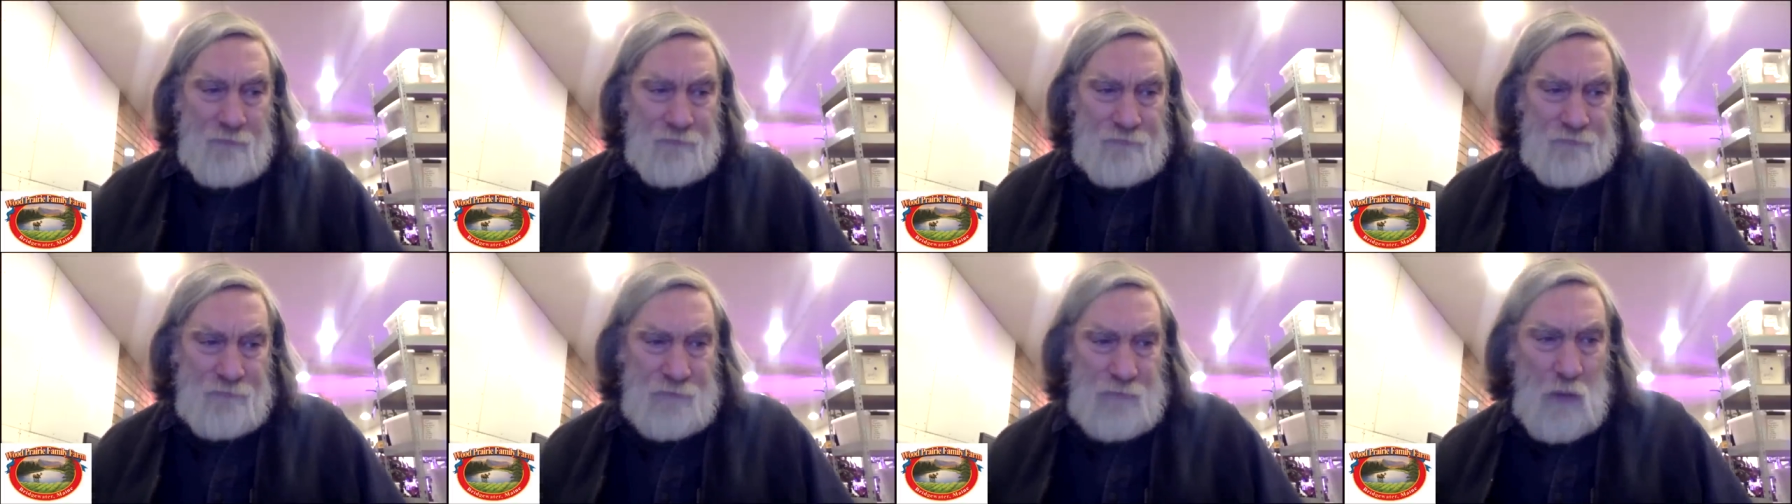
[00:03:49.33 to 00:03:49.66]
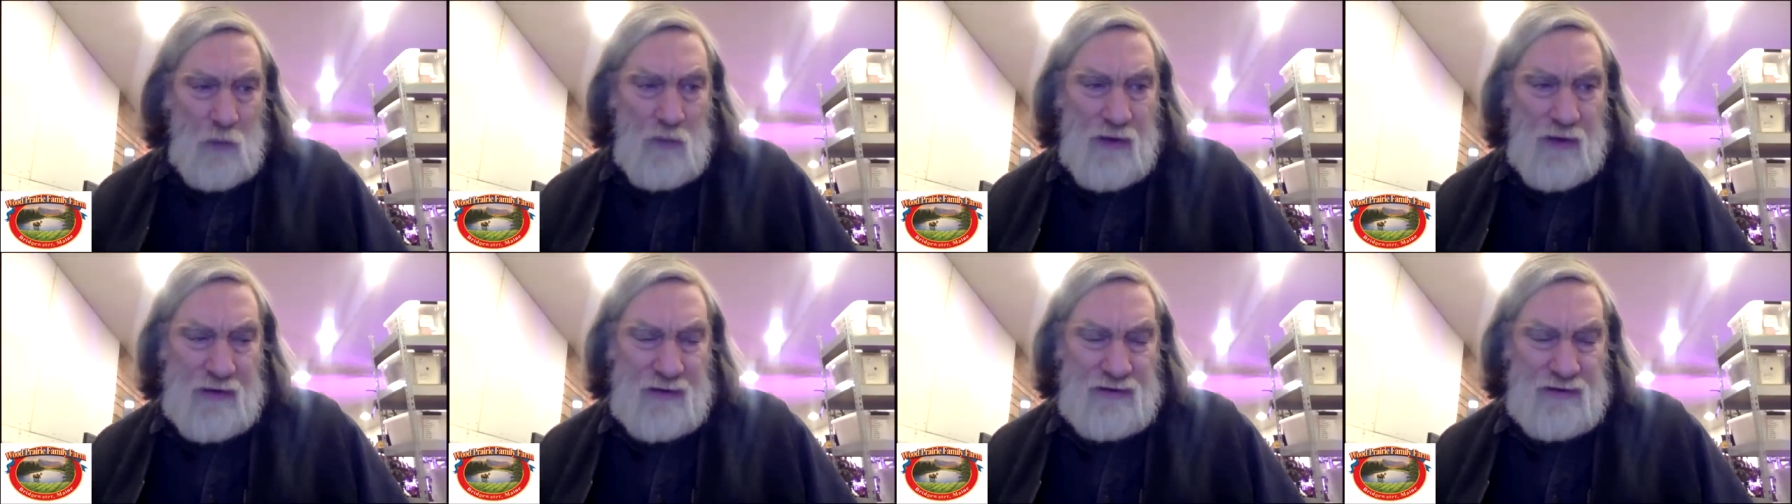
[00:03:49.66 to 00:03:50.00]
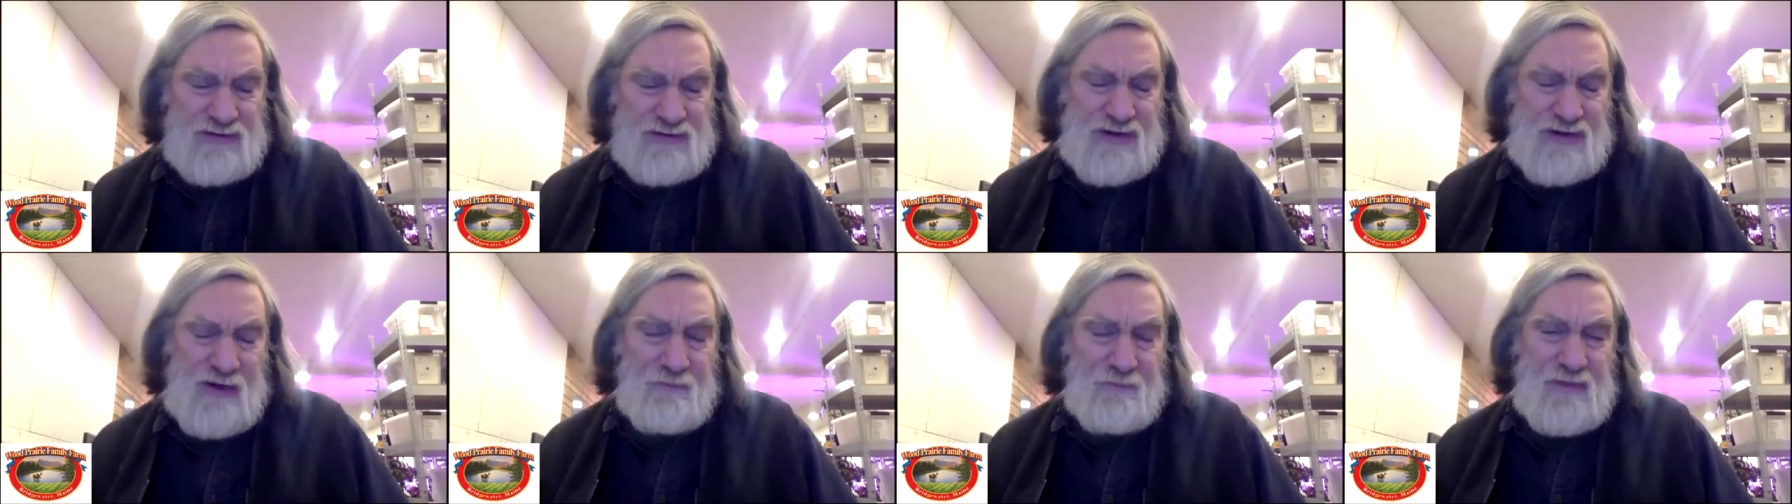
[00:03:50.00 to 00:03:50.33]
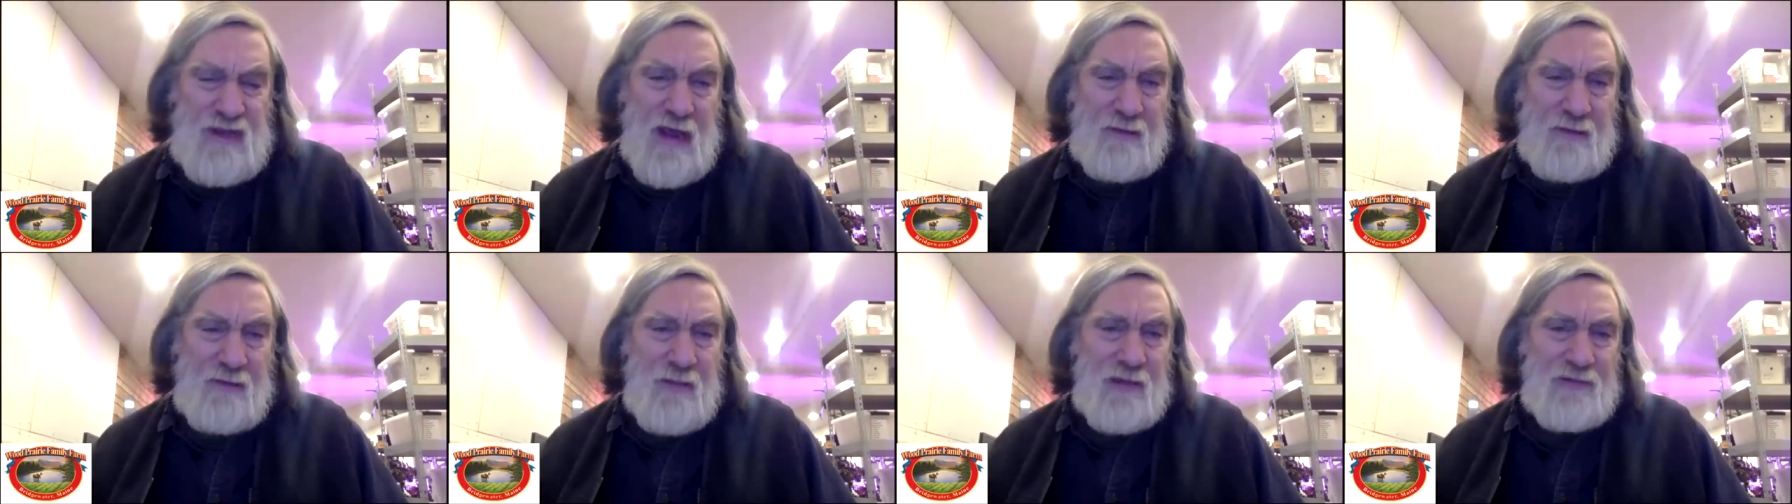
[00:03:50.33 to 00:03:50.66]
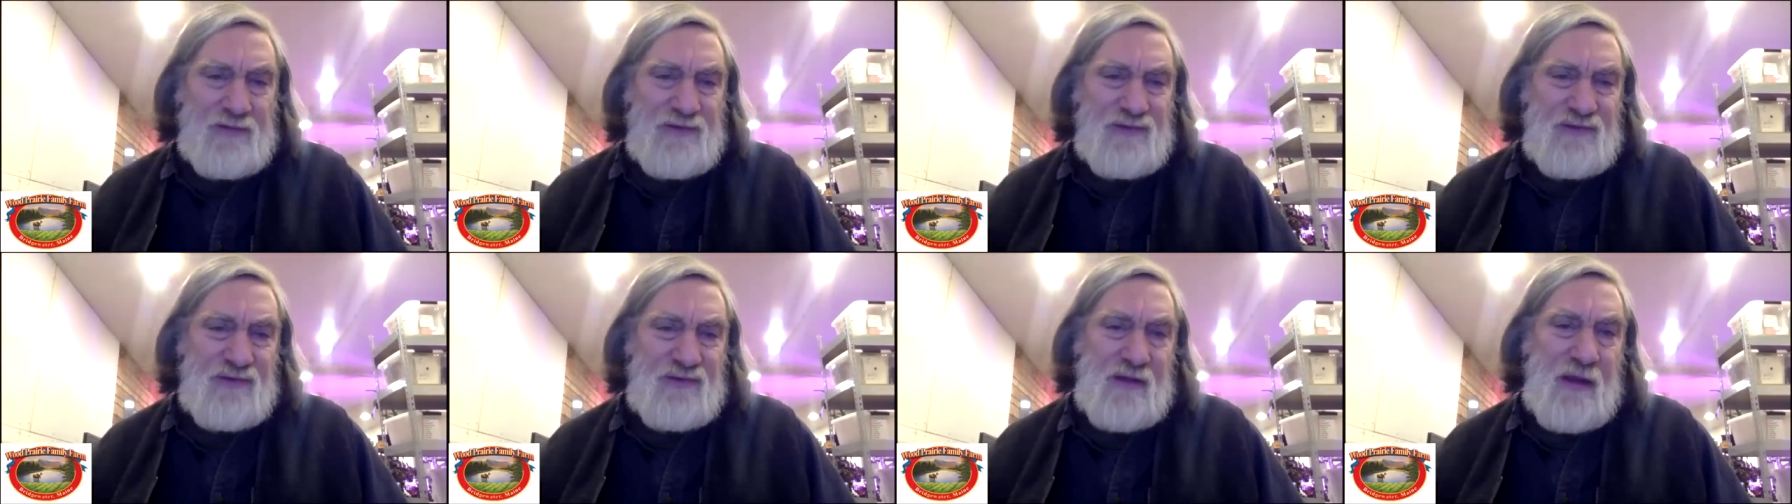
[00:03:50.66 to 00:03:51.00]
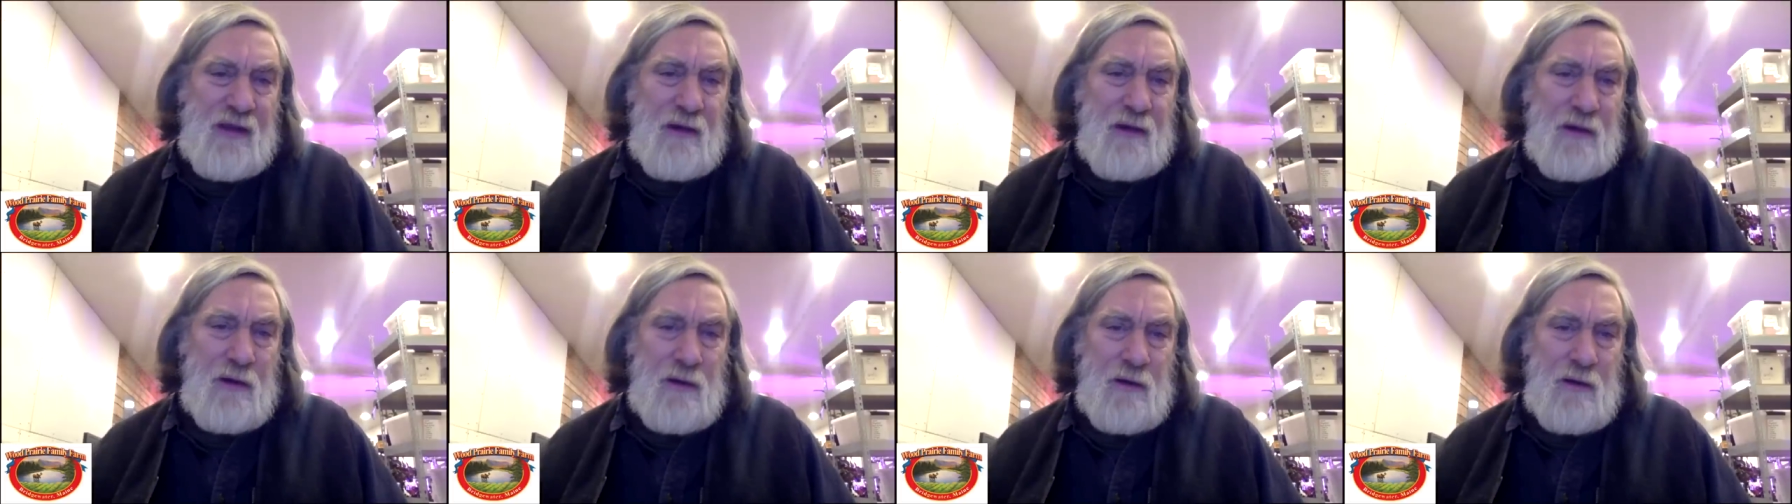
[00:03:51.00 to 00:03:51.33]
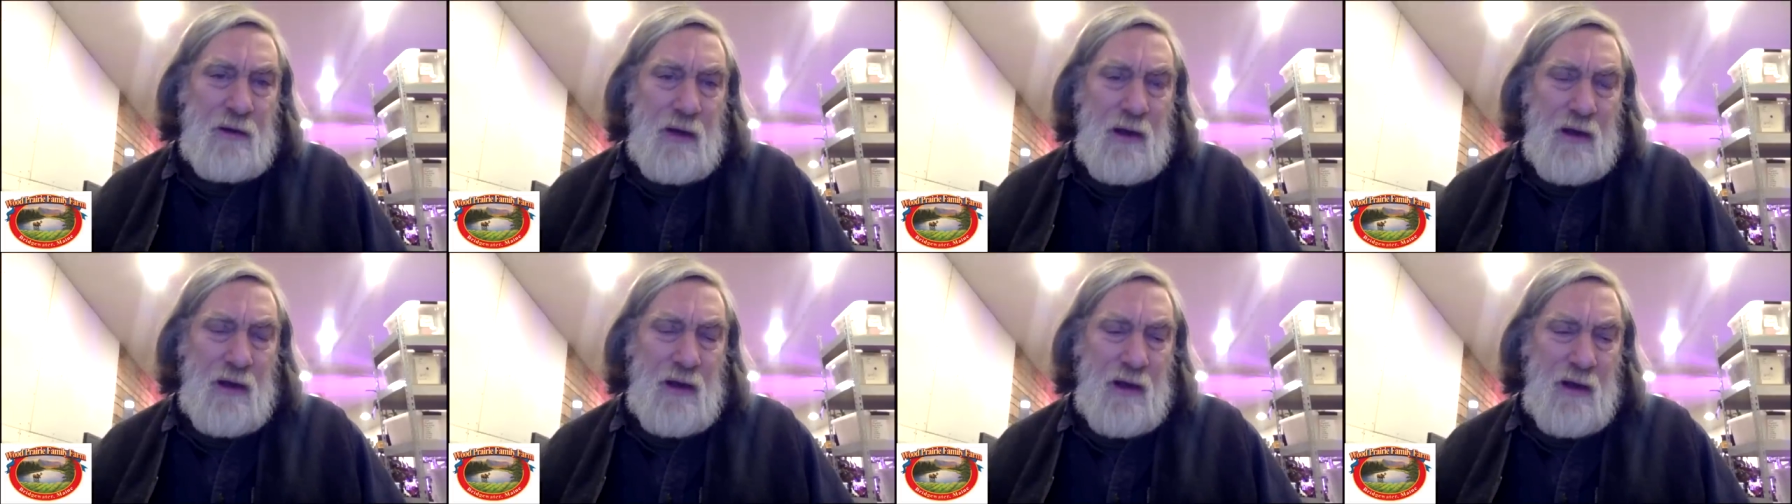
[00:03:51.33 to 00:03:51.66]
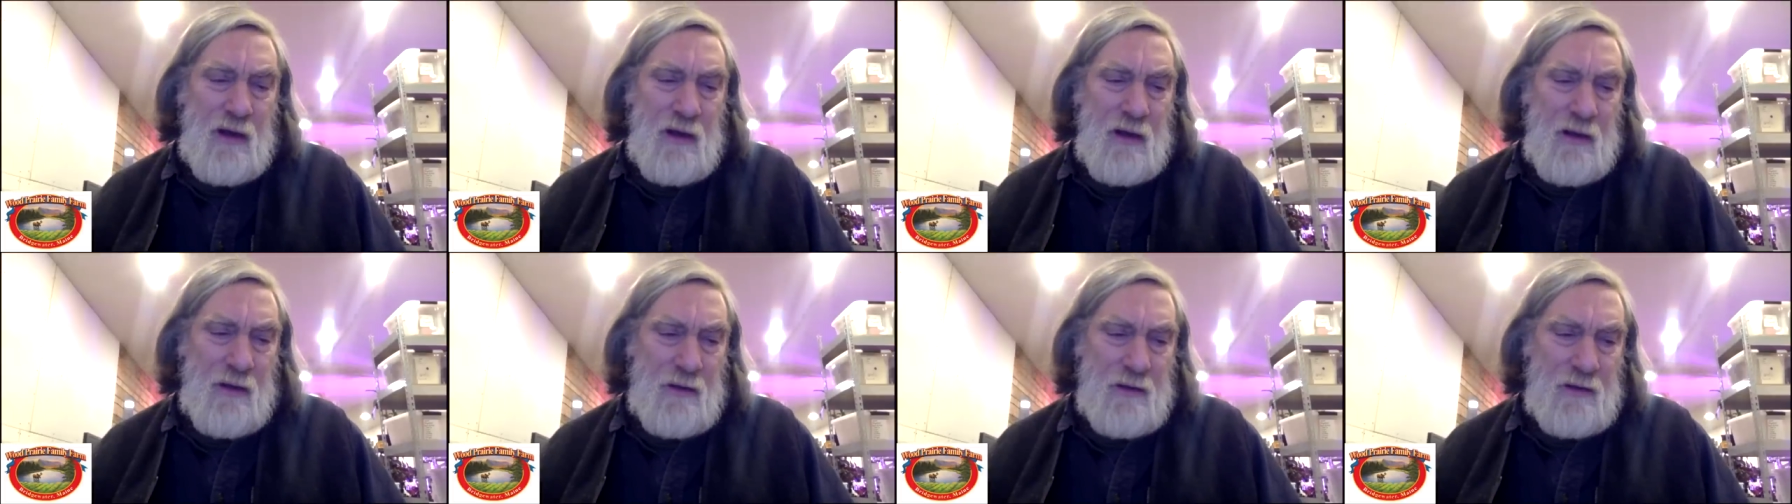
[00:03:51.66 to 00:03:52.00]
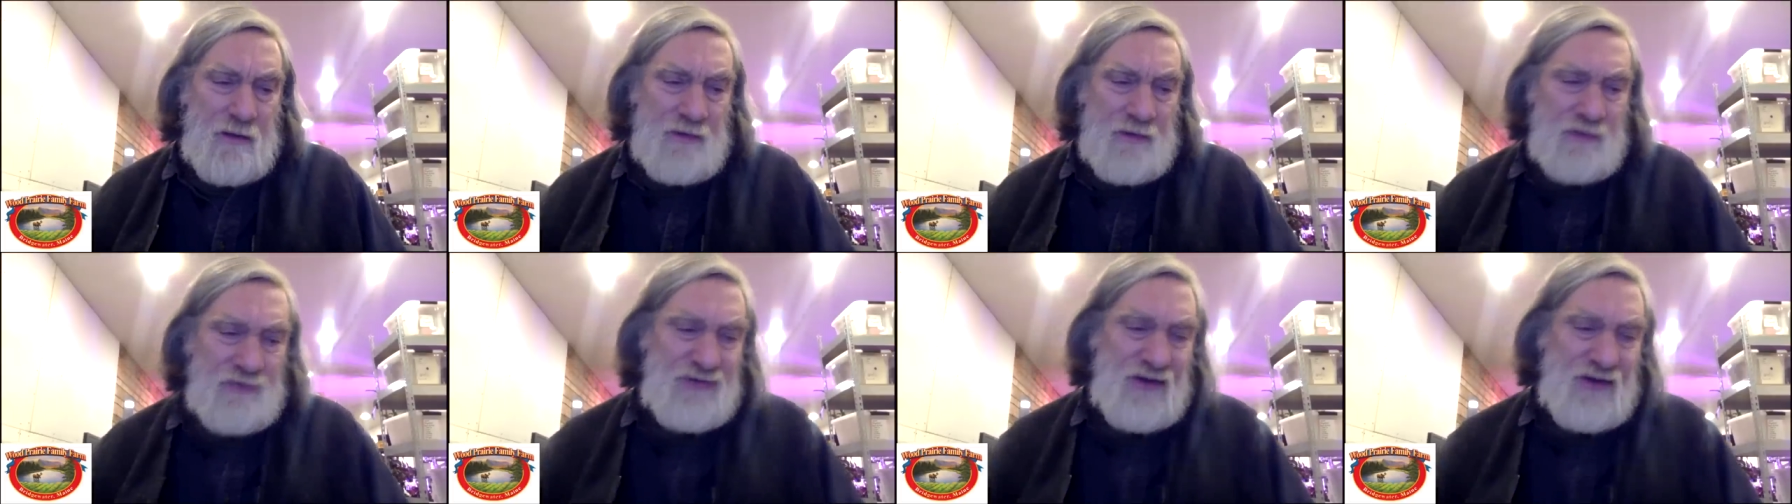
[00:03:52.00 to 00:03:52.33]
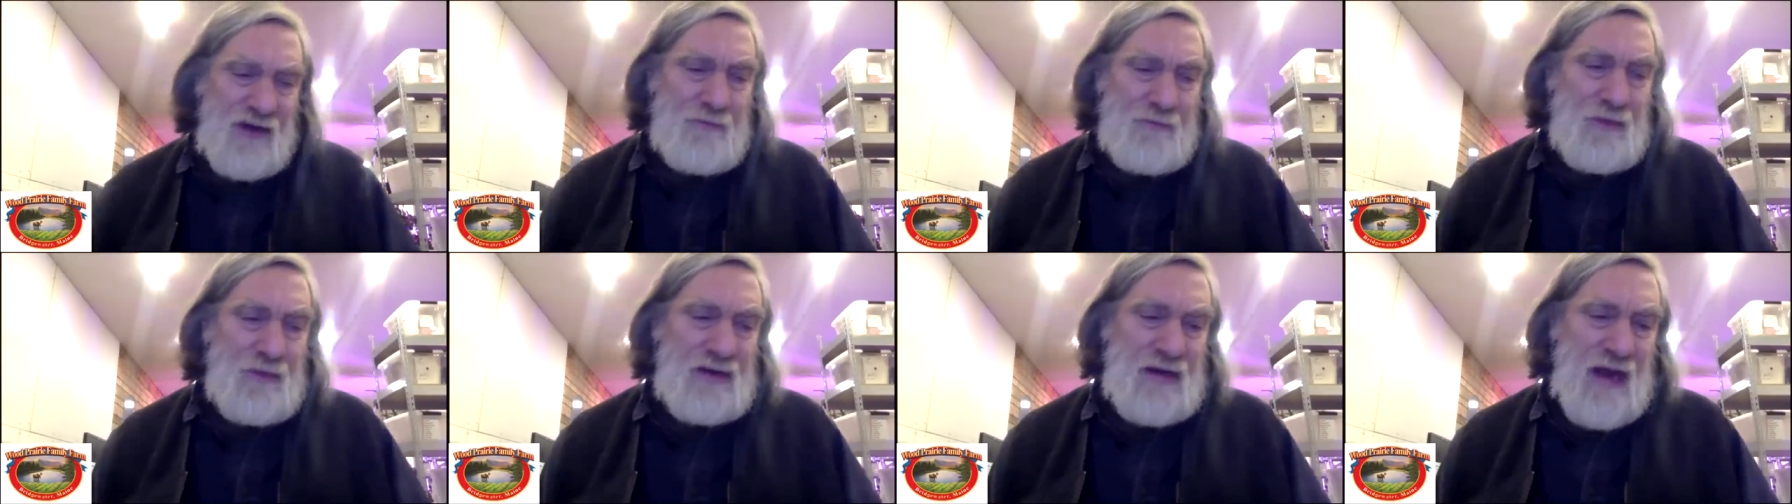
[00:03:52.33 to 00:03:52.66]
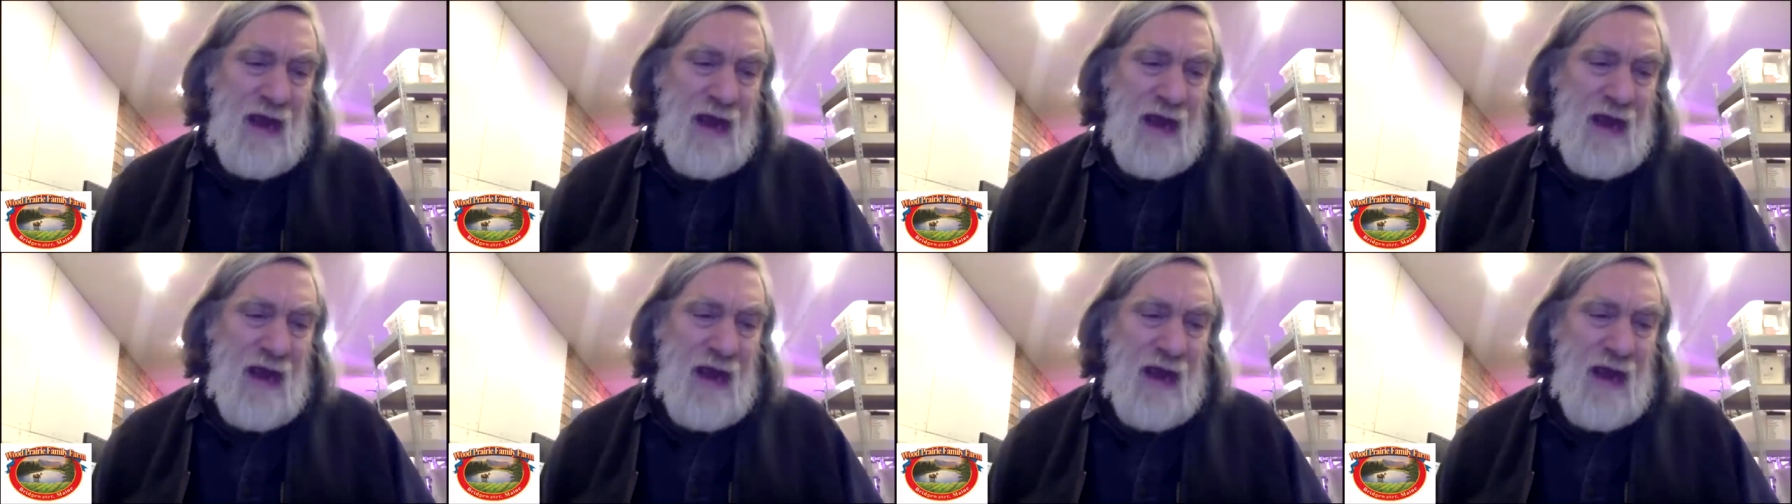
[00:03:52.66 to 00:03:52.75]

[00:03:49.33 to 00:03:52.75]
Um, we can ship 10 months a year uh,